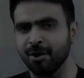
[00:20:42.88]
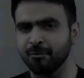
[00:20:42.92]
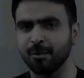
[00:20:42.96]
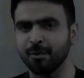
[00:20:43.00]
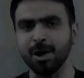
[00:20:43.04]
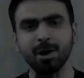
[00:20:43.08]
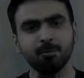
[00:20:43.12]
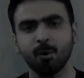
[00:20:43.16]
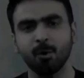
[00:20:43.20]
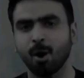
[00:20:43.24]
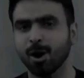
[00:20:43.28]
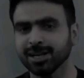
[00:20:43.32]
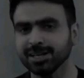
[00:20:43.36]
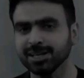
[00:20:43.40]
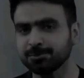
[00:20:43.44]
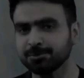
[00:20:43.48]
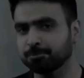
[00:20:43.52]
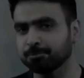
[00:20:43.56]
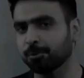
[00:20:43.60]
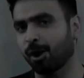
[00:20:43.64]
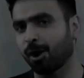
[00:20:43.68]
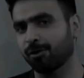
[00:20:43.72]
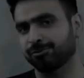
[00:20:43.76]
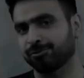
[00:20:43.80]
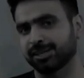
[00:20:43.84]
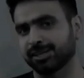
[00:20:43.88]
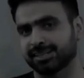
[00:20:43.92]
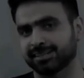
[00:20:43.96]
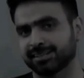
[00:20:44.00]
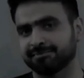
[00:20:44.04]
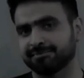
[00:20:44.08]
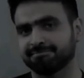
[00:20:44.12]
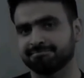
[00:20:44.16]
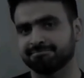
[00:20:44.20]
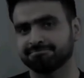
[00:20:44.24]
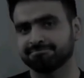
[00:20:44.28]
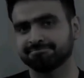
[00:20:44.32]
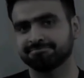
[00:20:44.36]
Well, what is profit?
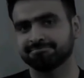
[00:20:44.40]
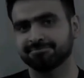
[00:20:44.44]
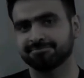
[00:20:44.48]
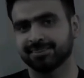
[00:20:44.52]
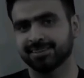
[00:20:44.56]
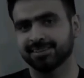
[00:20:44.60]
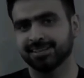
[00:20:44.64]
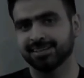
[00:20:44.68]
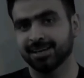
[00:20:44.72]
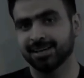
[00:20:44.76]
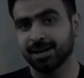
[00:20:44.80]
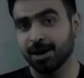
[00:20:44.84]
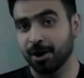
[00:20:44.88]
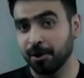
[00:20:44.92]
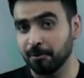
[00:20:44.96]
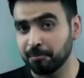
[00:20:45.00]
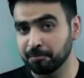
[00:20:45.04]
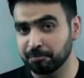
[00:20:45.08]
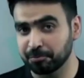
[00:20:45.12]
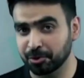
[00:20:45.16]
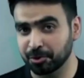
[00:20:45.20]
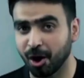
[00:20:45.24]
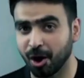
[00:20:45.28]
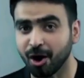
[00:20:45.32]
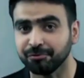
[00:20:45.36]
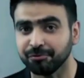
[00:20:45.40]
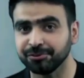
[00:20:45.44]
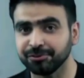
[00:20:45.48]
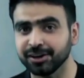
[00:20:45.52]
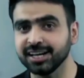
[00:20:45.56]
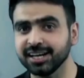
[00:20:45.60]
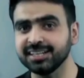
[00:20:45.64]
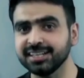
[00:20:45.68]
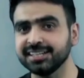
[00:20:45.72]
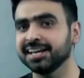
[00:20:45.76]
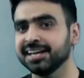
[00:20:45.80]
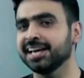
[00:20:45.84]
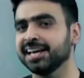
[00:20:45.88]

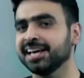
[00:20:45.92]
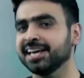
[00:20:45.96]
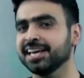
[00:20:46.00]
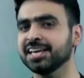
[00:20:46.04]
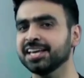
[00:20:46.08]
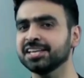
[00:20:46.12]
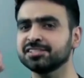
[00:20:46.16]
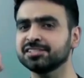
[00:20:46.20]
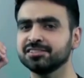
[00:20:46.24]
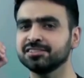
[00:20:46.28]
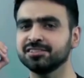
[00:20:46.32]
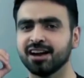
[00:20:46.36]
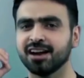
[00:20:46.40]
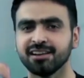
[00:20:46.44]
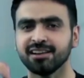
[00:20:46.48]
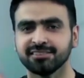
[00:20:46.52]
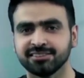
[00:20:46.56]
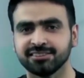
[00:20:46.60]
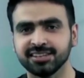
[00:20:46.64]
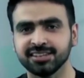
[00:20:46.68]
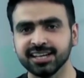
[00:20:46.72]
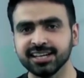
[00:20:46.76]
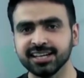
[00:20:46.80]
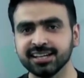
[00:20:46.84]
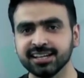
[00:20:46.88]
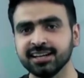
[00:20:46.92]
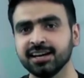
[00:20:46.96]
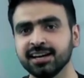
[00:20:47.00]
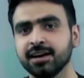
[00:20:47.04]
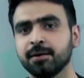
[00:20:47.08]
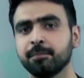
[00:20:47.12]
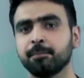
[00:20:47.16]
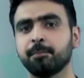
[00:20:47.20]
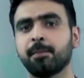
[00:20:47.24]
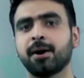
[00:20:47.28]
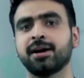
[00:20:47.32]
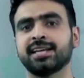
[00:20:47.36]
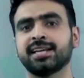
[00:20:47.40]
Profit is nothing
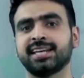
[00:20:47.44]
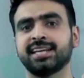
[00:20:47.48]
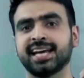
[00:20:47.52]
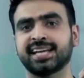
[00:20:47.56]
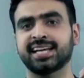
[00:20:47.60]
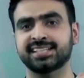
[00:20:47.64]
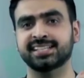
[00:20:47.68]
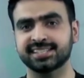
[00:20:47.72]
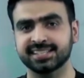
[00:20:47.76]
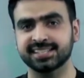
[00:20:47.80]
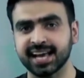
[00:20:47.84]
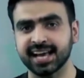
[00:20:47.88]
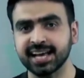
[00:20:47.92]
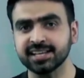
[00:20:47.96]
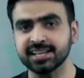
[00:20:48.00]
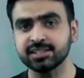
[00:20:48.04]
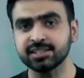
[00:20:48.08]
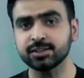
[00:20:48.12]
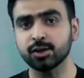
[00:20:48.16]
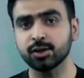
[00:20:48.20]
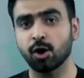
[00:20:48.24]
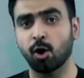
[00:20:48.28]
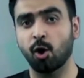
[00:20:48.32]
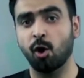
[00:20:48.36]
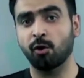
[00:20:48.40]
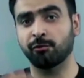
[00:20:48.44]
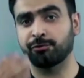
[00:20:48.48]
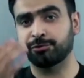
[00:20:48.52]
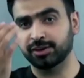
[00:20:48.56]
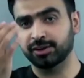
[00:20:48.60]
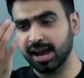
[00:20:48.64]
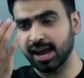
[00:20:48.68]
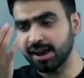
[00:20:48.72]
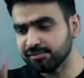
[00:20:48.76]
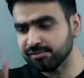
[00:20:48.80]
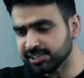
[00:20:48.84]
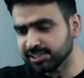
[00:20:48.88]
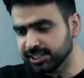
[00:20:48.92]
but an excess of
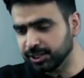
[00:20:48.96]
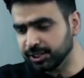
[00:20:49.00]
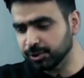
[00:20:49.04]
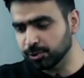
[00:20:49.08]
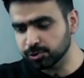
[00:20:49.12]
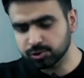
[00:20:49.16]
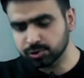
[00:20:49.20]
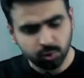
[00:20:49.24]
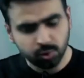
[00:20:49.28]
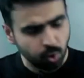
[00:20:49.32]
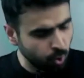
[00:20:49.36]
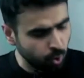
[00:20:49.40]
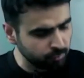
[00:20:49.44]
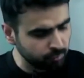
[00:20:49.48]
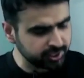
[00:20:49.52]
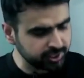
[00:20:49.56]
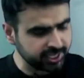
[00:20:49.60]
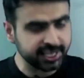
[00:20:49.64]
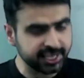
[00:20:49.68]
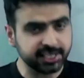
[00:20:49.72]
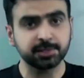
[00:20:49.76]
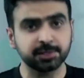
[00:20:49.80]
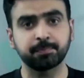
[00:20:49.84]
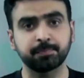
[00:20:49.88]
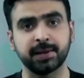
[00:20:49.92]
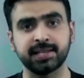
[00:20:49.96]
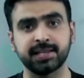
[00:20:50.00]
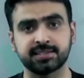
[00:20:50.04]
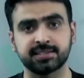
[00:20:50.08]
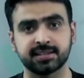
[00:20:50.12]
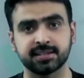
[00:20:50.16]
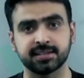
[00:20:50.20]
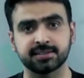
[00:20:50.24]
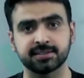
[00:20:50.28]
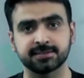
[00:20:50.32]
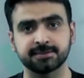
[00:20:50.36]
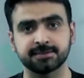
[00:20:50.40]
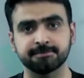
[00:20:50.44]
revenues over
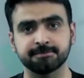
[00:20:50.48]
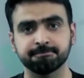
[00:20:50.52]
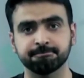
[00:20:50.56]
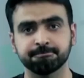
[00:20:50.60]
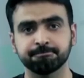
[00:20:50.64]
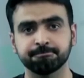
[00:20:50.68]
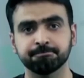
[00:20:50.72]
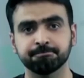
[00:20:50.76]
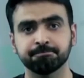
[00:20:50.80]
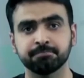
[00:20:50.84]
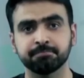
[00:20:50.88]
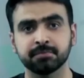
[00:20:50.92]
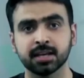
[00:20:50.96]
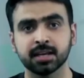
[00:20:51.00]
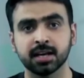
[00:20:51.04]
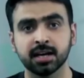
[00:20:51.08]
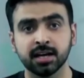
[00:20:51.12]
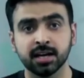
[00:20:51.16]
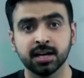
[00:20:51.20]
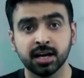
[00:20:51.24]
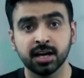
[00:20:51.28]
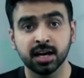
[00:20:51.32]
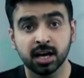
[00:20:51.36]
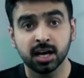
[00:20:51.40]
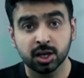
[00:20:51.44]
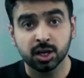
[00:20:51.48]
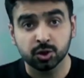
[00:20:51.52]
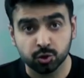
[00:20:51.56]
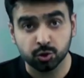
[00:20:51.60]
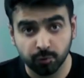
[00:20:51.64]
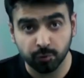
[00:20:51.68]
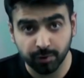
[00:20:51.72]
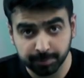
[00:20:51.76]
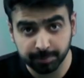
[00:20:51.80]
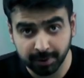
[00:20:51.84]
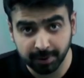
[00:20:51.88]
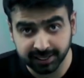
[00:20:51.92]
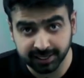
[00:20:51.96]
expenses.
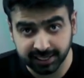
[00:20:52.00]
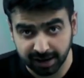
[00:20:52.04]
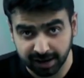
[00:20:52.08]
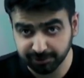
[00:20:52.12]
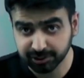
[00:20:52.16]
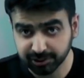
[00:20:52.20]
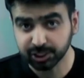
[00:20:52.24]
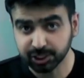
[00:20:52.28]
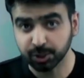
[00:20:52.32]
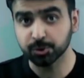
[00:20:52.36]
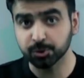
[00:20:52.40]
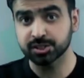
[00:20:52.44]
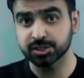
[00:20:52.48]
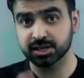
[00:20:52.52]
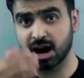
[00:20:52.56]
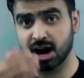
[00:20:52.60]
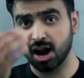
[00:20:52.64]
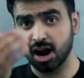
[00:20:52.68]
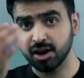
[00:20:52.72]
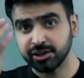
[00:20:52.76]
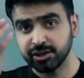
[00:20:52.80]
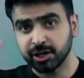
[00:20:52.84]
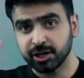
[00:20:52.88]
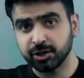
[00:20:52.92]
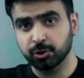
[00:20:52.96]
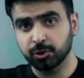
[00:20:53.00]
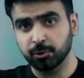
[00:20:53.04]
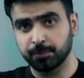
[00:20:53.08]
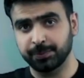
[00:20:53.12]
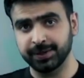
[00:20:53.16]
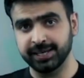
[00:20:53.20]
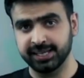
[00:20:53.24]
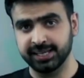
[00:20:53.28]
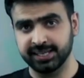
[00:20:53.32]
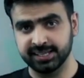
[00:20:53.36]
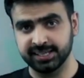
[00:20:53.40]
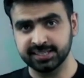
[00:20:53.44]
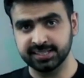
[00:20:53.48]
So when my revenue is 100
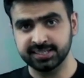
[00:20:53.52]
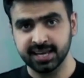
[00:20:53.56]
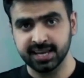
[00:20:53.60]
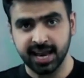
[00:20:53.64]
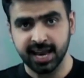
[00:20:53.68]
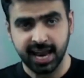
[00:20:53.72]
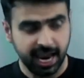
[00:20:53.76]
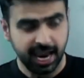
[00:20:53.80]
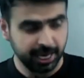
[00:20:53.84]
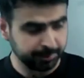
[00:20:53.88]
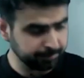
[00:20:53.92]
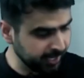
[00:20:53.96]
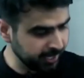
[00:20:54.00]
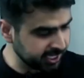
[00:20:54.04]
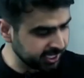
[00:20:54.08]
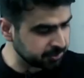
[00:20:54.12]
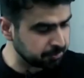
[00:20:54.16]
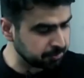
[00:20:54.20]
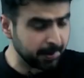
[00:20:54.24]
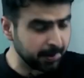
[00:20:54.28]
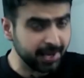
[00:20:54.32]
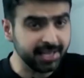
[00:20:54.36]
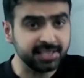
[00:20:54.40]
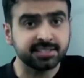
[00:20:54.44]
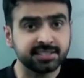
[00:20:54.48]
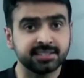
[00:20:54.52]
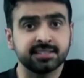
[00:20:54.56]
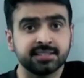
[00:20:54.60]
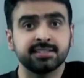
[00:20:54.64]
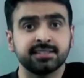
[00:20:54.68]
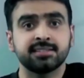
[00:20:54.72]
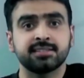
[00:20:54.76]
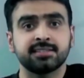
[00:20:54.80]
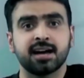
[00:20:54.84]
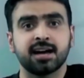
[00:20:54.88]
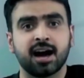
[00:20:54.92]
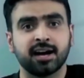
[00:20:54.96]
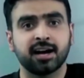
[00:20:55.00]
rupees and my
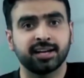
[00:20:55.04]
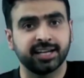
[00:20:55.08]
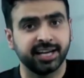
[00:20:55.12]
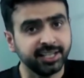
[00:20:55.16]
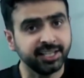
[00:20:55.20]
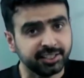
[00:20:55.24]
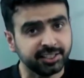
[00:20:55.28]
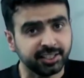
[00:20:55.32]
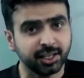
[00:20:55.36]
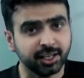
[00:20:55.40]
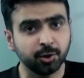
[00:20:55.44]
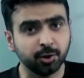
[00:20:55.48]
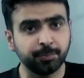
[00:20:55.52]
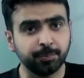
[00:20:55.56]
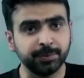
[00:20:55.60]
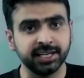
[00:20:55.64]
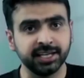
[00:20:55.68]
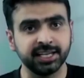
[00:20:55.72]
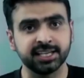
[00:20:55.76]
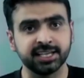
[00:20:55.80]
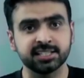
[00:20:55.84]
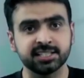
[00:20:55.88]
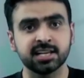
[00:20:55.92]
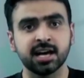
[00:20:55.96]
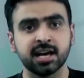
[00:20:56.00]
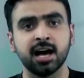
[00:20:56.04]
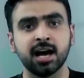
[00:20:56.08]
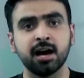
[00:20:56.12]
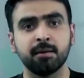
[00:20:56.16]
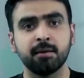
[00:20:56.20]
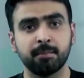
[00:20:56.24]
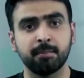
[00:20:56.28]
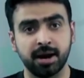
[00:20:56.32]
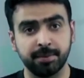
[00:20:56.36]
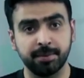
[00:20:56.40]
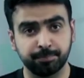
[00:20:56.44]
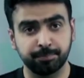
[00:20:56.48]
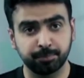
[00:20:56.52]
expenses are 80 rupees,
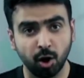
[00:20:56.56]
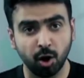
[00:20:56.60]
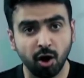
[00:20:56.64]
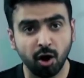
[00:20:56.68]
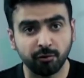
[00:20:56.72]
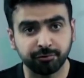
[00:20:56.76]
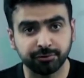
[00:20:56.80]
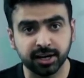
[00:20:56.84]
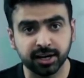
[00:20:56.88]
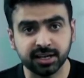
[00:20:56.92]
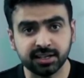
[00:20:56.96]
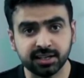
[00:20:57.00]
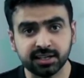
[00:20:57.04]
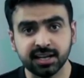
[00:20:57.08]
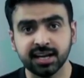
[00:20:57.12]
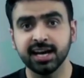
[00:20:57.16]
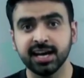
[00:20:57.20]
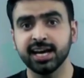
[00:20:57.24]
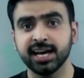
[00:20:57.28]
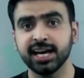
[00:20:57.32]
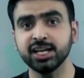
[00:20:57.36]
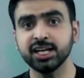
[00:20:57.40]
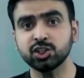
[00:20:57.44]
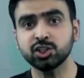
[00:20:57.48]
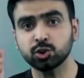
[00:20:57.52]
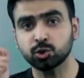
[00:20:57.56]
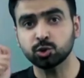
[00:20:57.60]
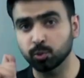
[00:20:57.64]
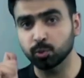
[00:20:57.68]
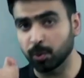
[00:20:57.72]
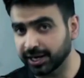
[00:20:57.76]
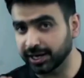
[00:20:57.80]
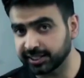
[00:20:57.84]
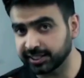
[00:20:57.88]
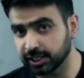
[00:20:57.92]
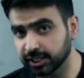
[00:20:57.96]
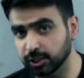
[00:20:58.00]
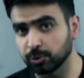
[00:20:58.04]
my profit is
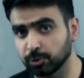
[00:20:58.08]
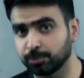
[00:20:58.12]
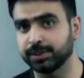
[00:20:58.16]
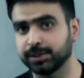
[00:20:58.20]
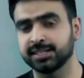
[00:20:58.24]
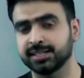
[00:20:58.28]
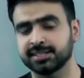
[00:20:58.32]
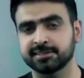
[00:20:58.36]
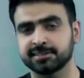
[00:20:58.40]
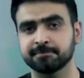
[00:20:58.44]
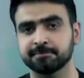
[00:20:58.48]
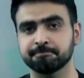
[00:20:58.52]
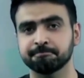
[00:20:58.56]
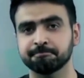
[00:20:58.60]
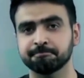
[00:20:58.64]
20 rupees.